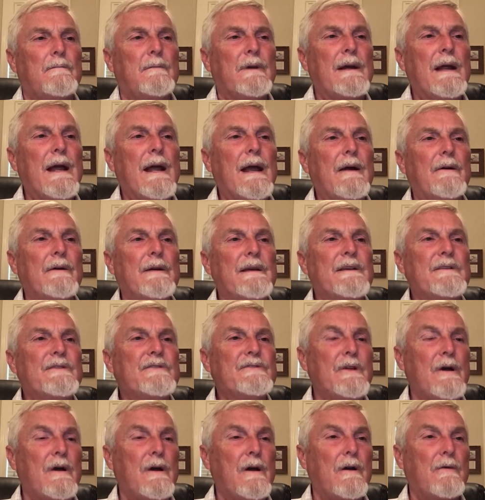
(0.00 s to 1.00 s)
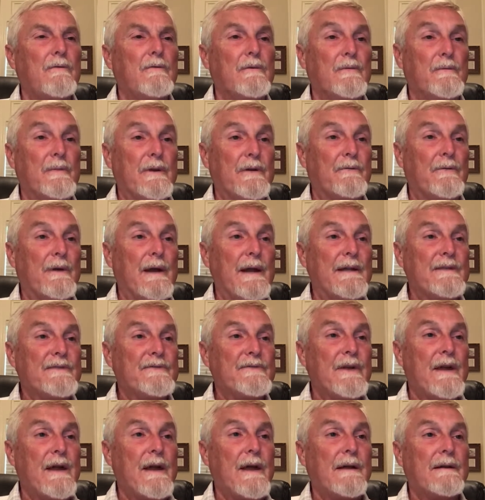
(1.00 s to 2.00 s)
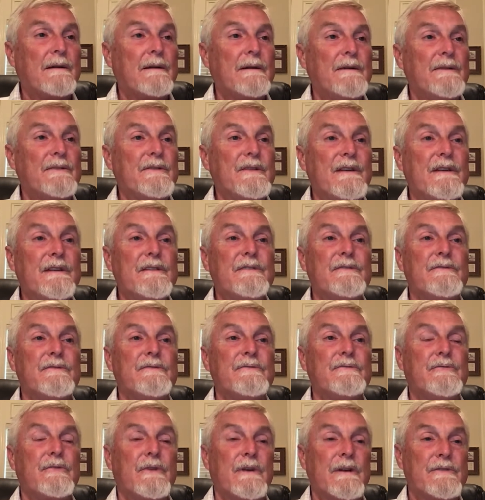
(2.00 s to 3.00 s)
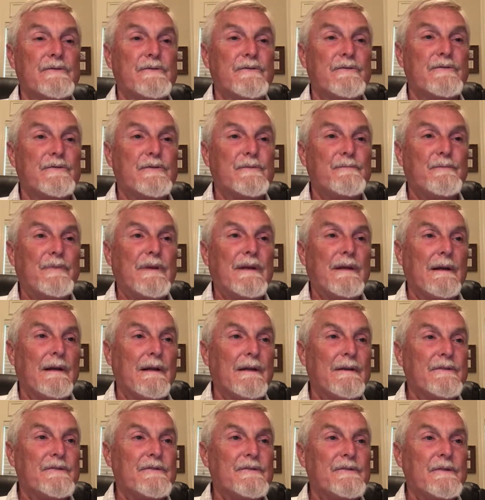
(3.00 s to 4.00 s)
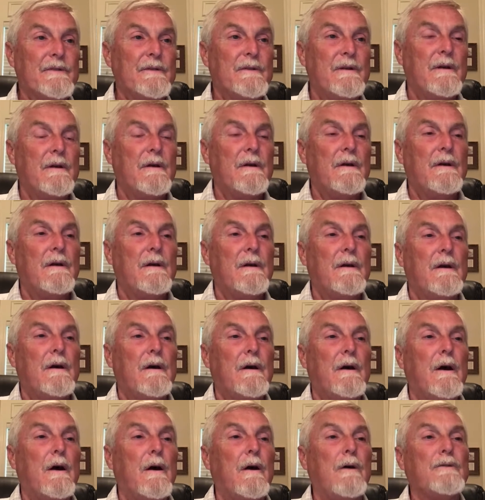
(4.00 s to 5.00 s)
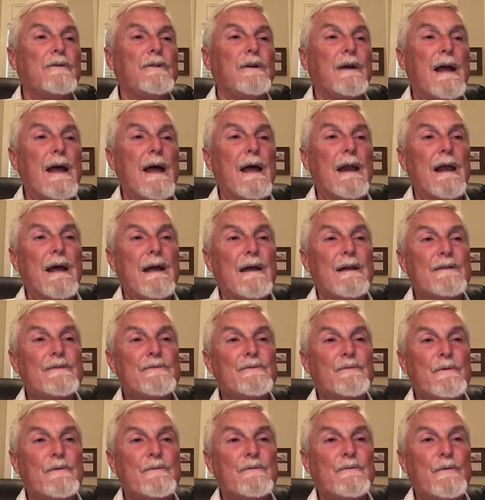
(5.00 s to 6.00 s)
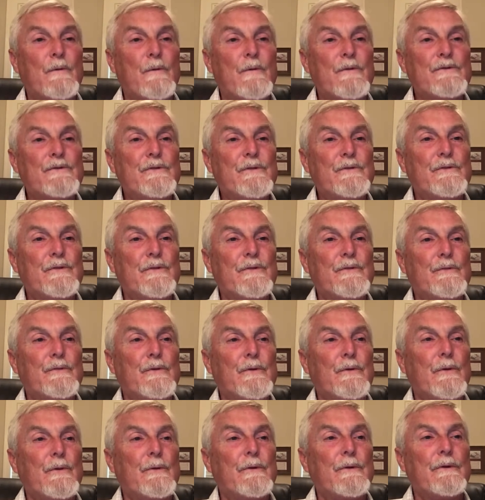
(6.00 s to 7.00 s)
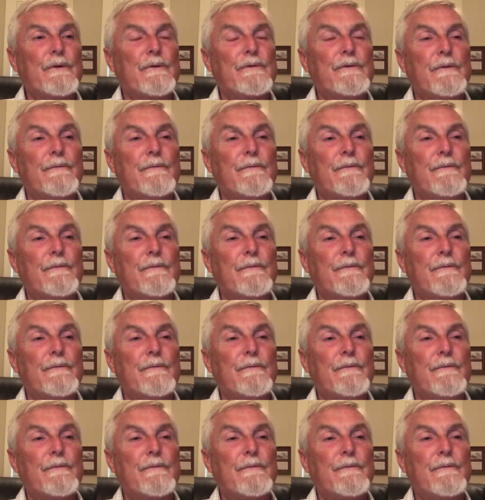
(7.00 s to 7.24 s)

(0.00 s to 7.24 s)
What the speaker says: But how Esau will be ransacked, his hidden treasures pillaged. All your allies will force you to the border.